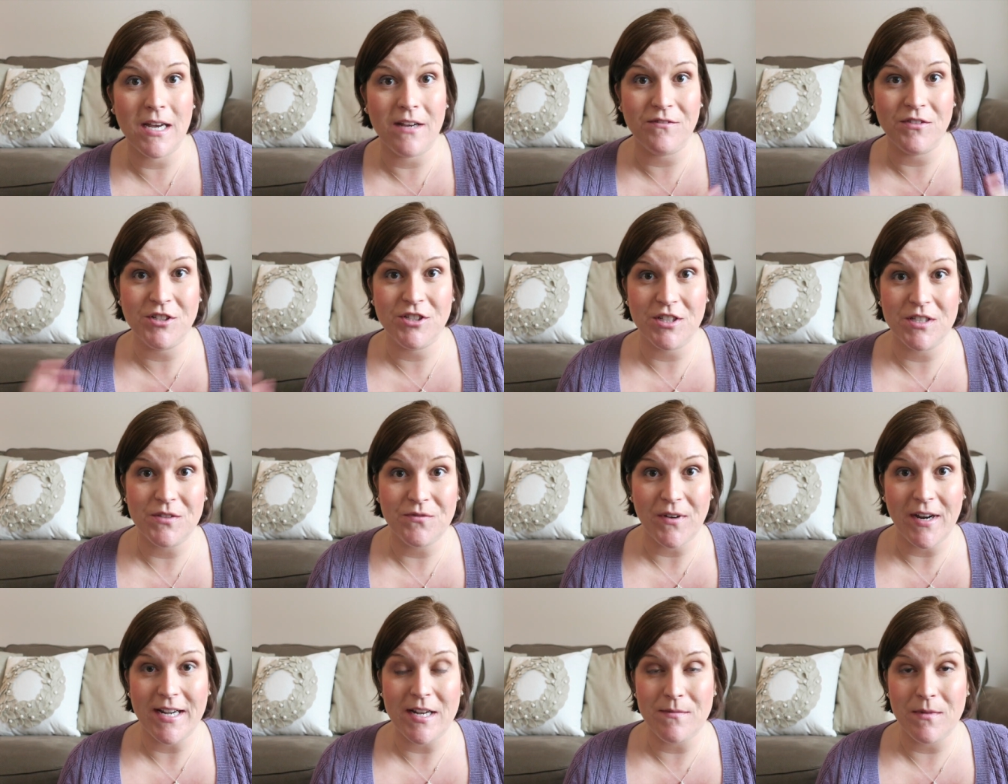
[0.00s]
yet, if you're
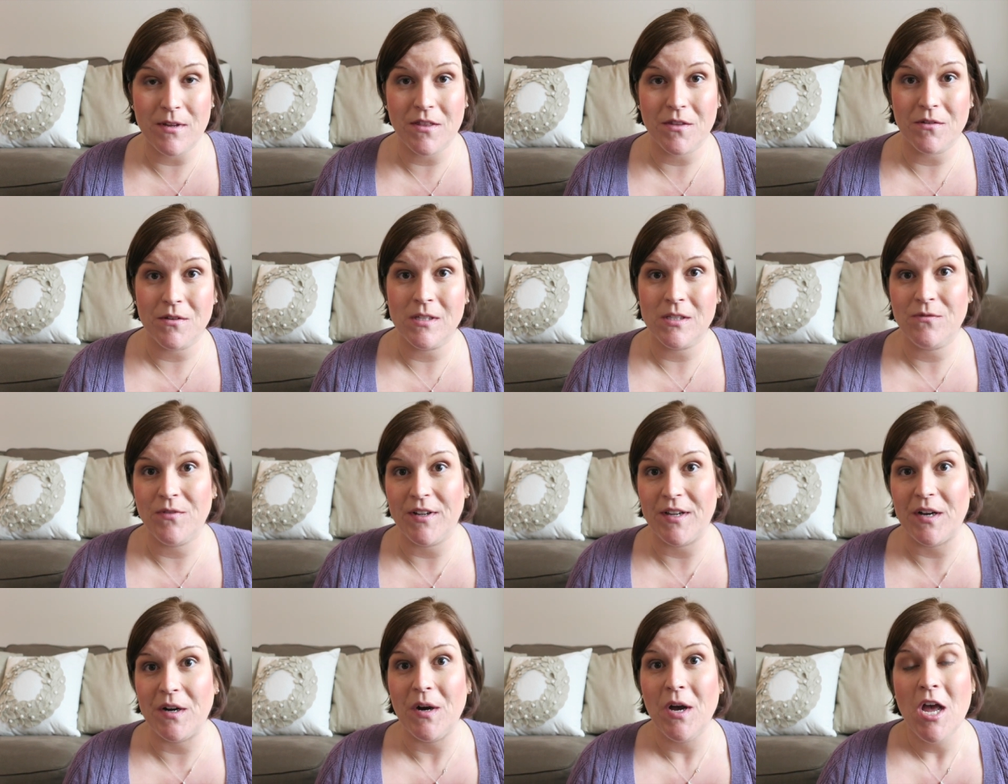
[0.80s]
just finding me through this
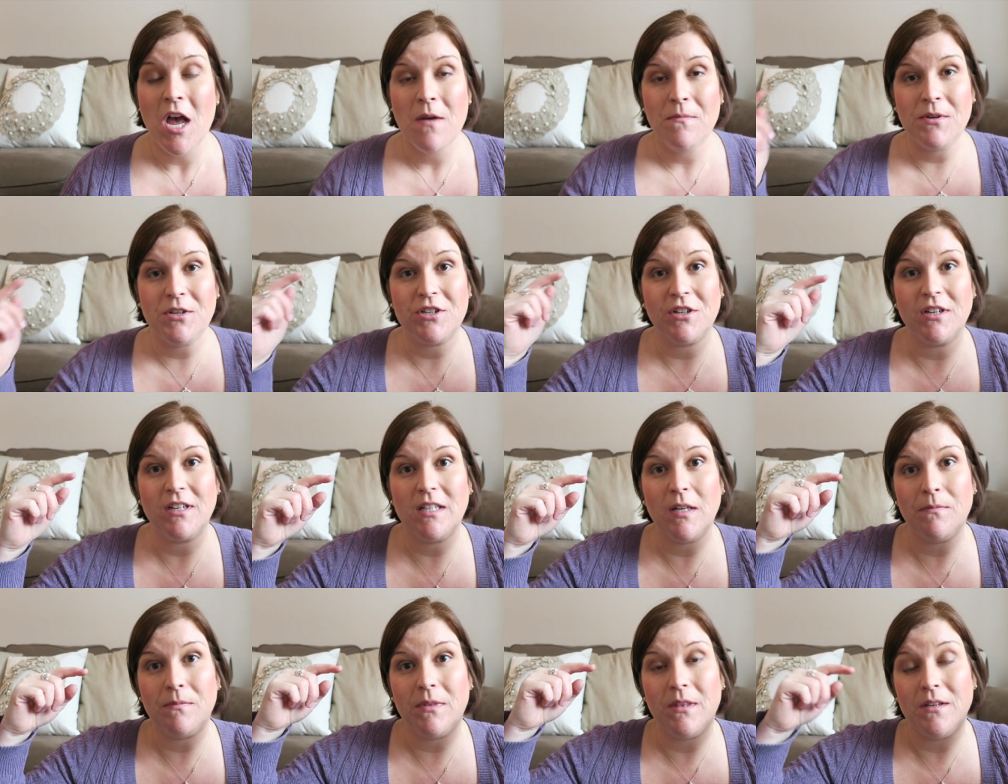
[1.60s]
video, be sure to
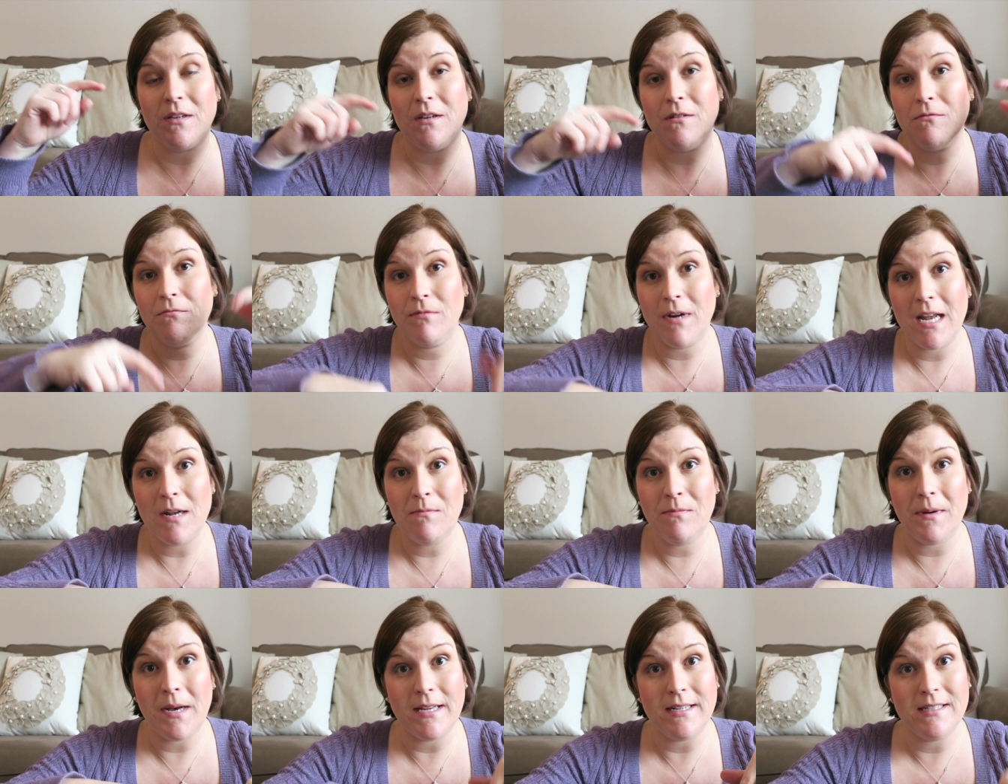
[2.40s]
click the
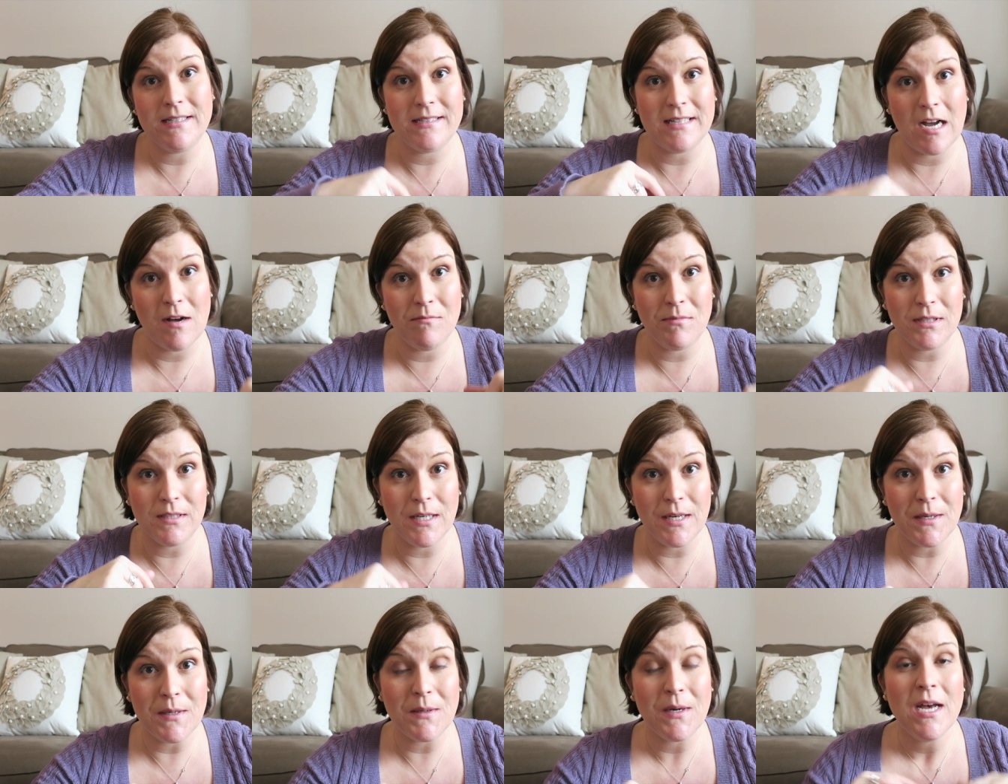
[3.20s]
red button down
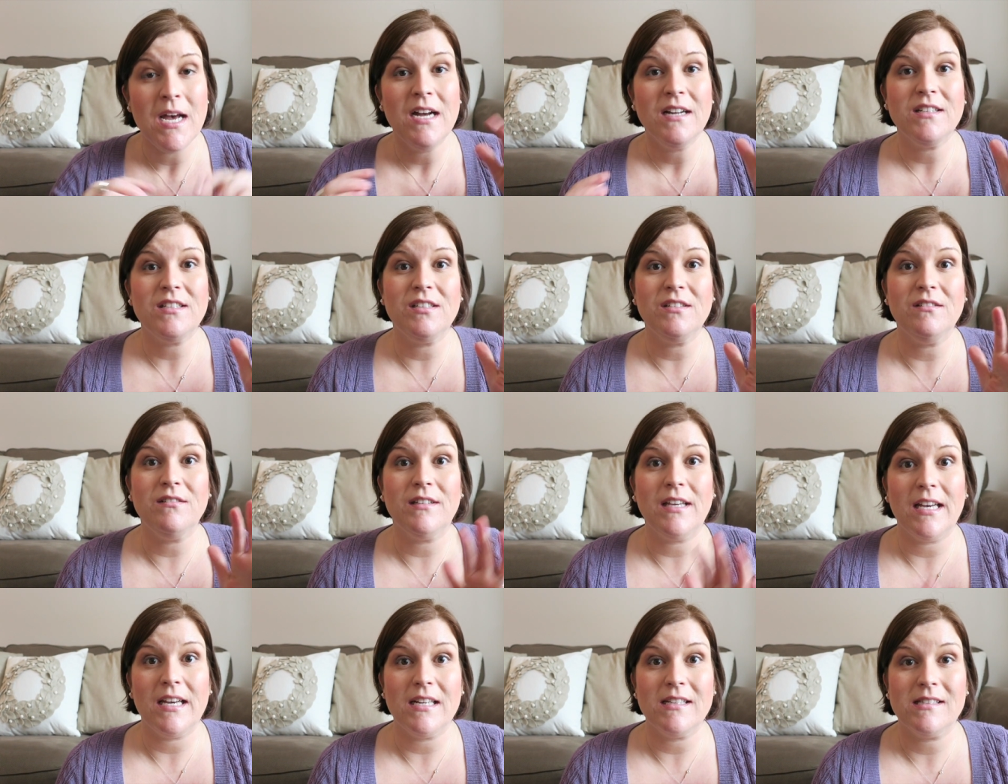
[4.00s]
below to
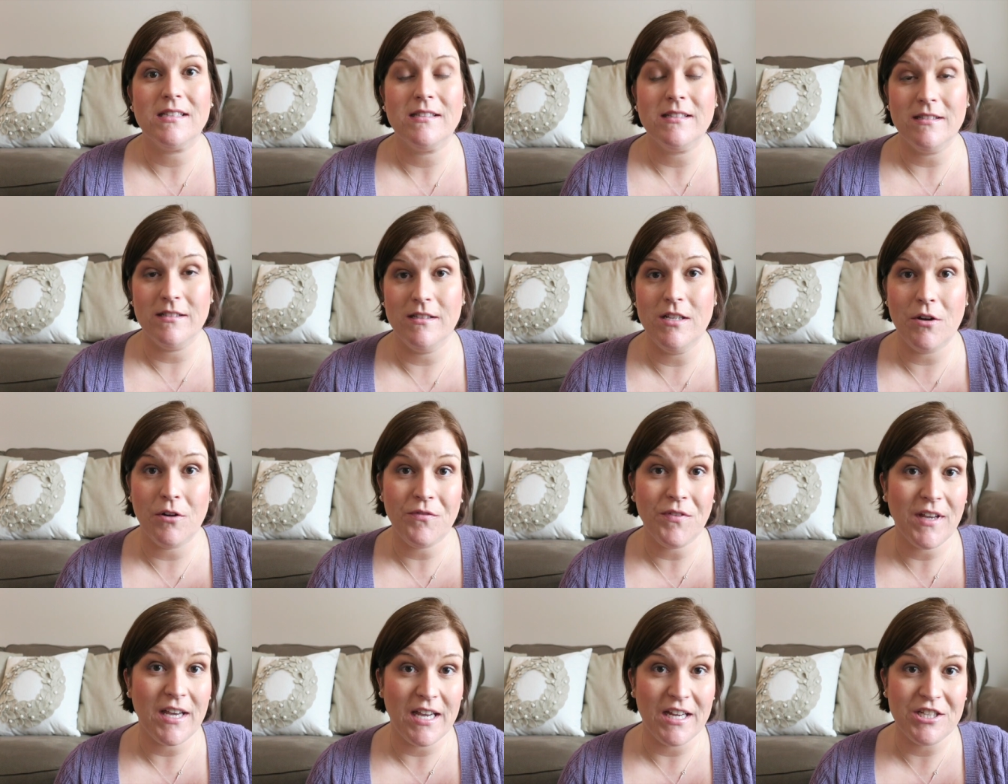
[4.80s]
get
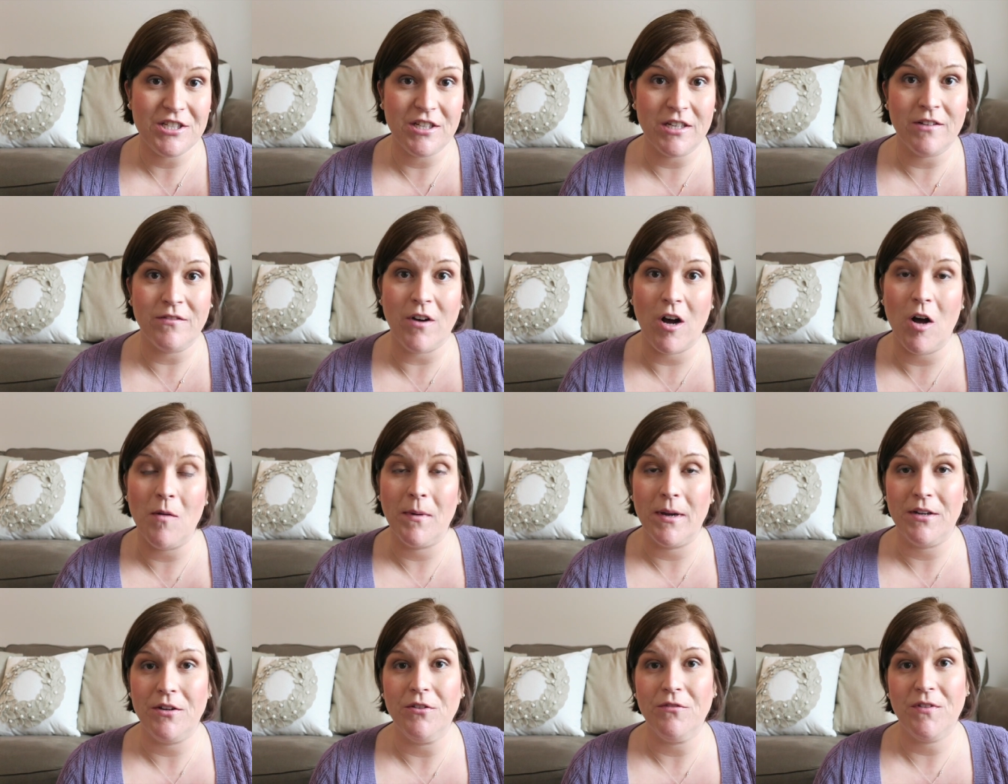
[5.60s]
notifications of all
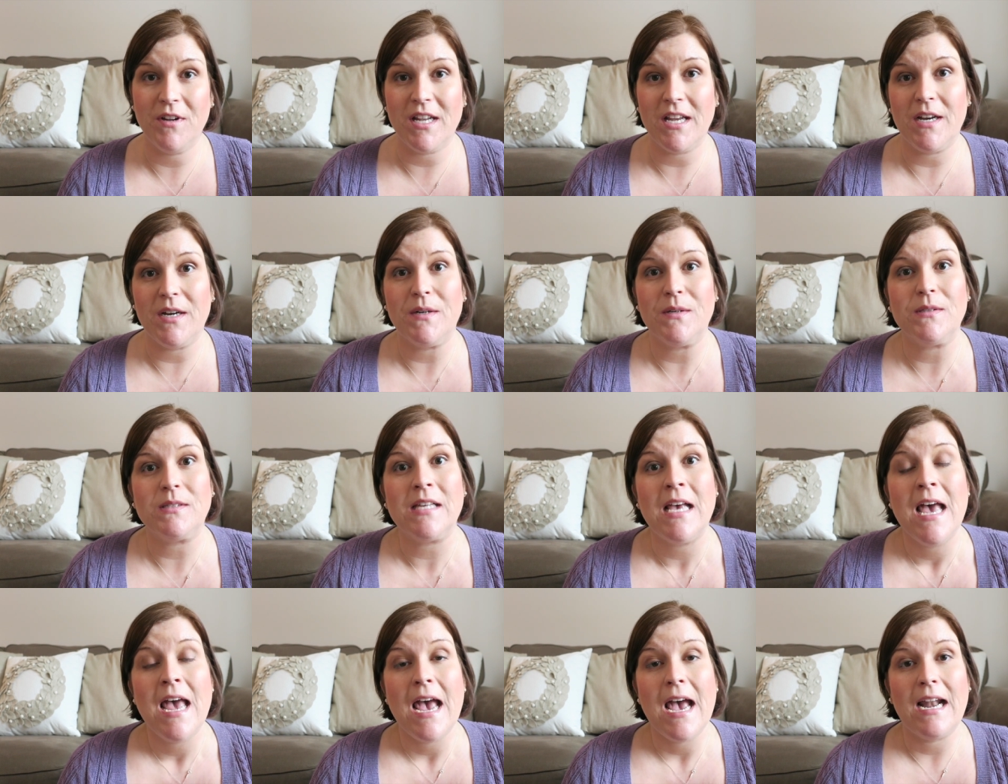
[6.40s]
my new videos,